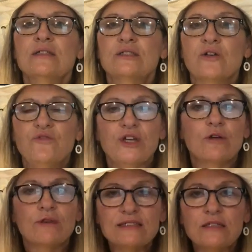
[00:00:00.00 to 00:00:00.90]
Sophia
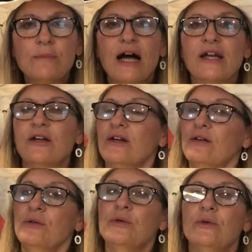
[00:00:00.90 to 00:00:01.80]

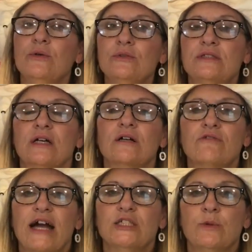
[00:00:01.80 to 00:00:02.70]
Rustemeyer, who's a
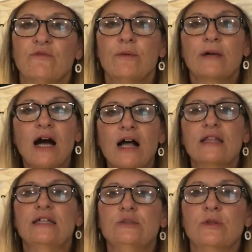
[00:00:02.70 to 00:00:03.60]
graduate from
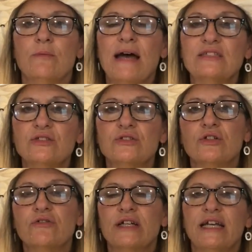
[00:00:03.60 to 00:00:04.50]
college with a master's
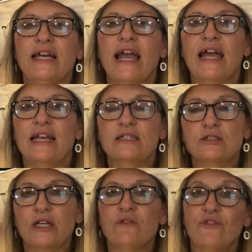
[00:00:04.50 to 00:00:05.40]
degree and is
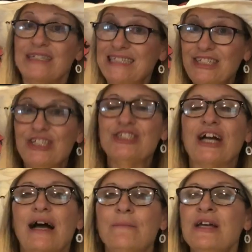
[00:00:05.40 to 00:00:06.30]
looking for a teaching
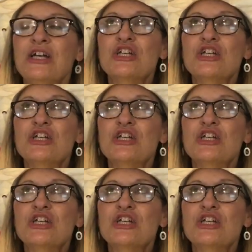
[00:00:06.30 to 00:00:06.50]
job,